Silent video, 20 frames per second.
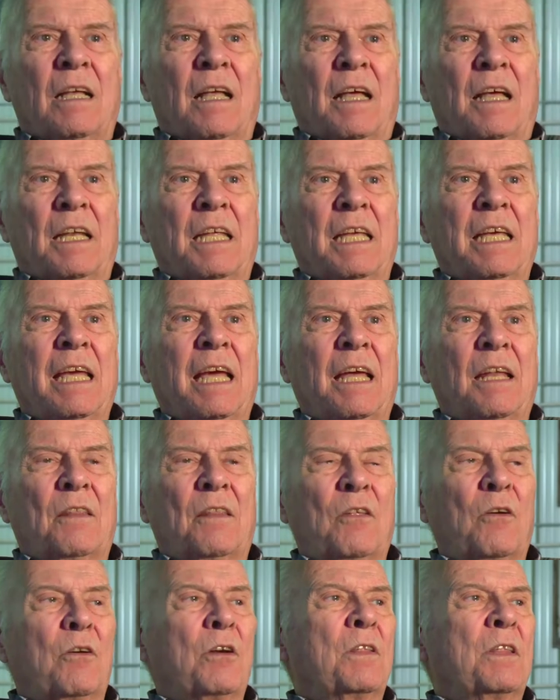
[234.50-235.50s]
and he had
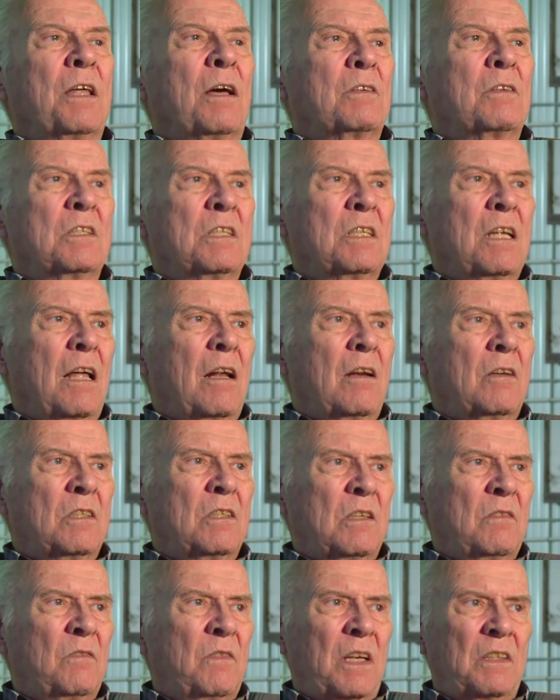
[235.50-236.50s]
$30,000
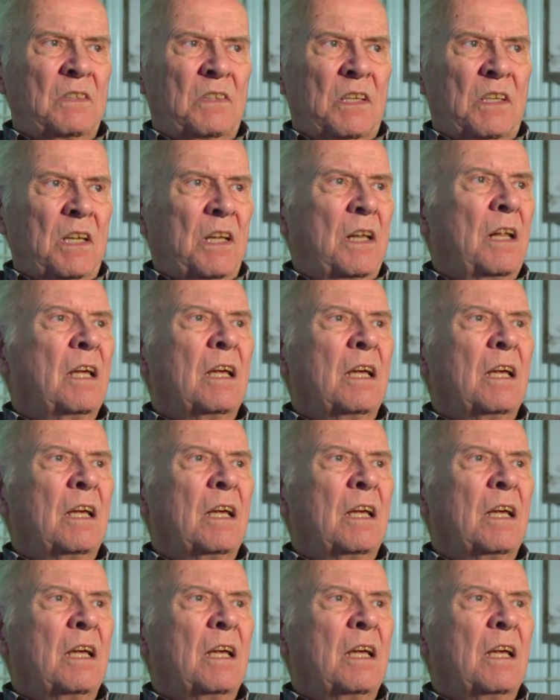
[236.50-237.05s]
invested in